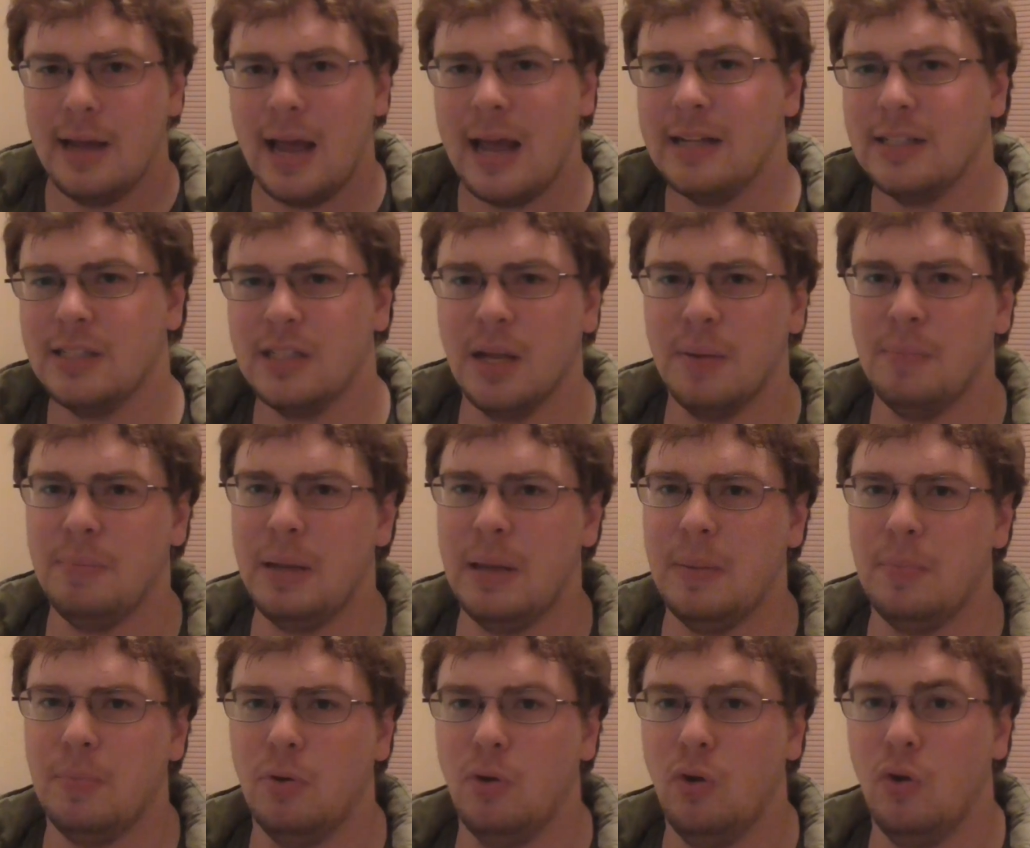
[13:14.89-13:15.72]
and some
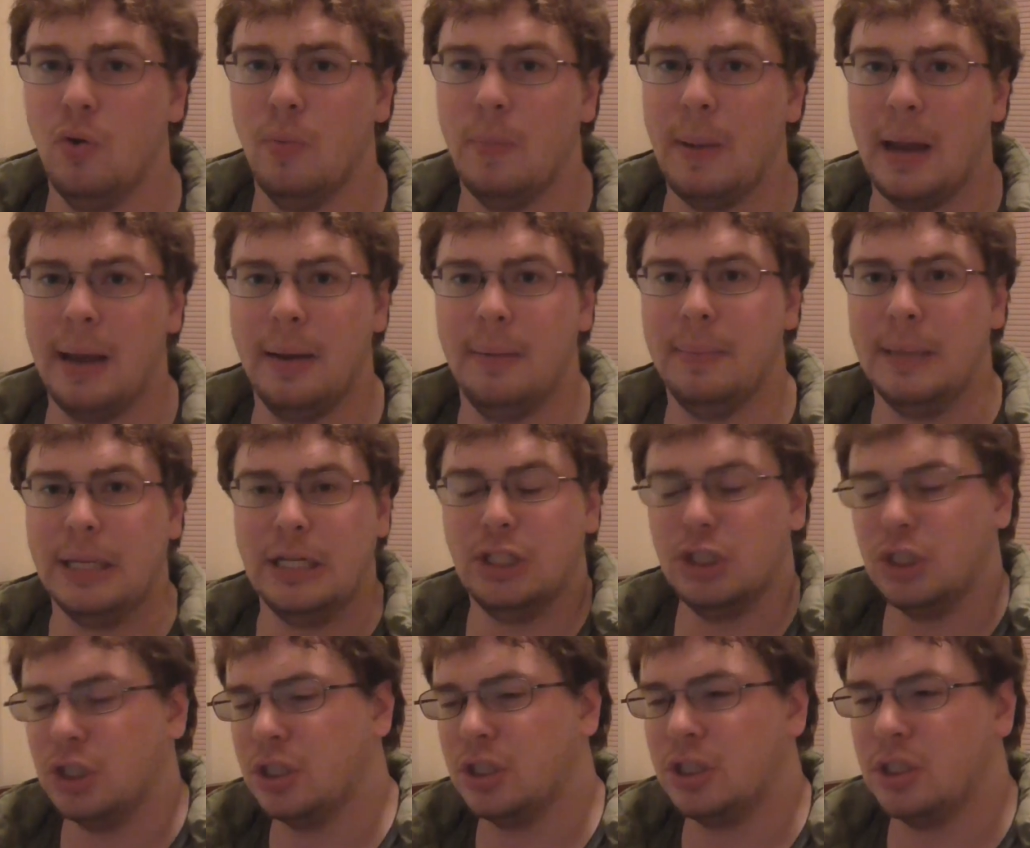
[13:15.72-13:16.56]
people who may be
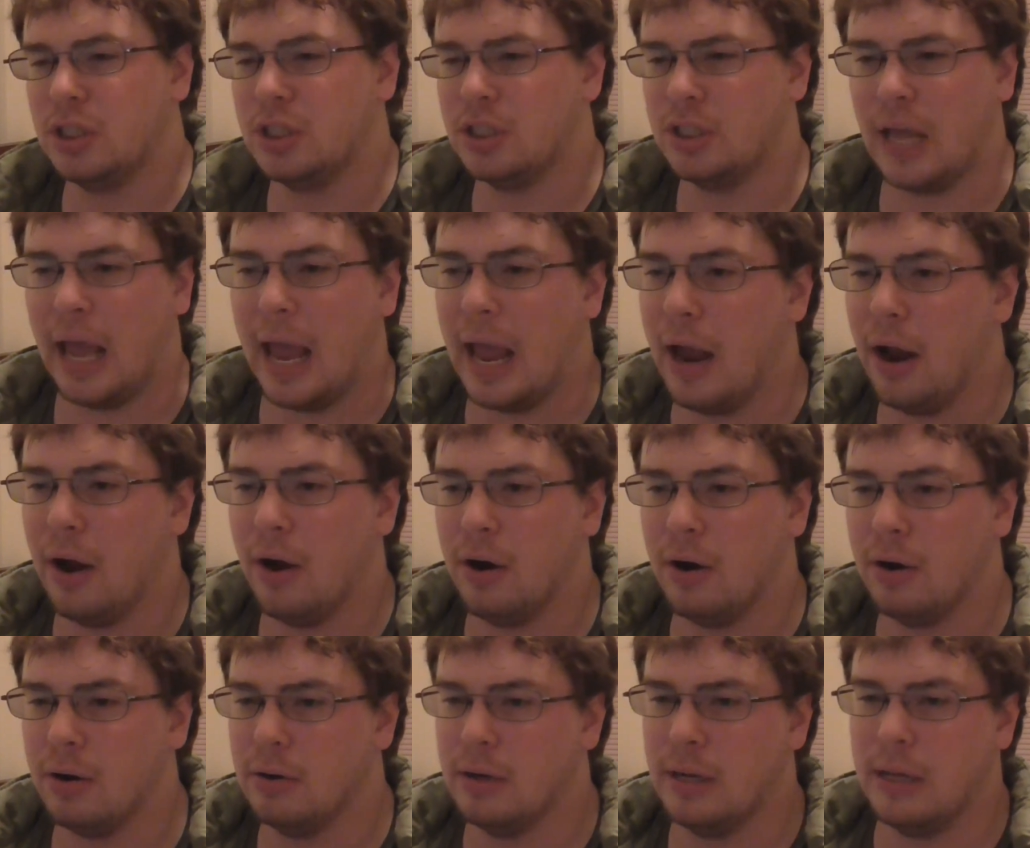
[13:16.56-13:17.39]
just
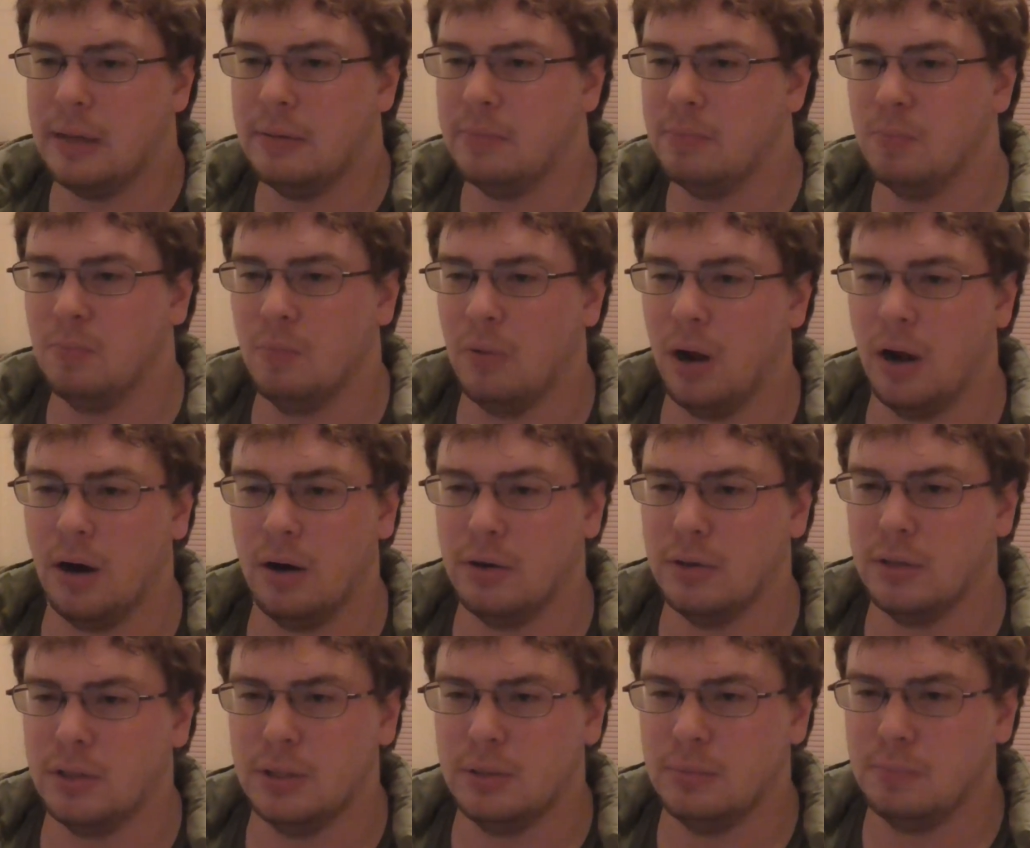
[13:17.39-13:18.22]
scared and
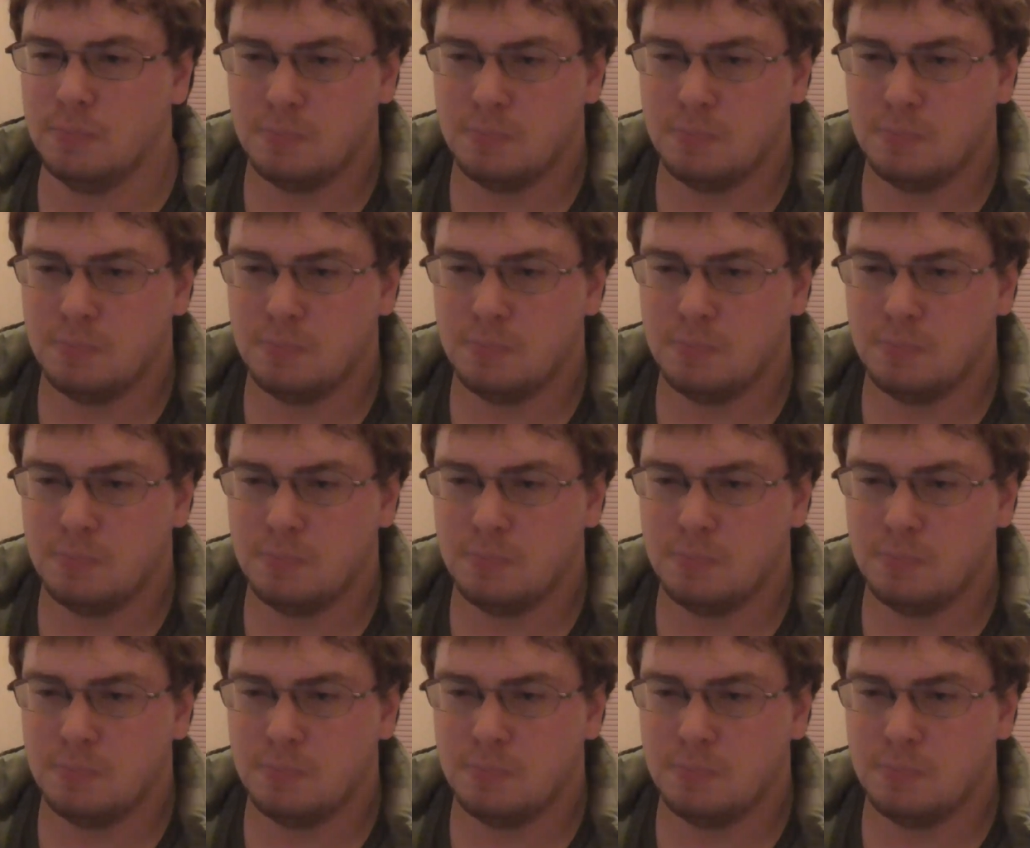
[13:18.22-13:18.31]
are,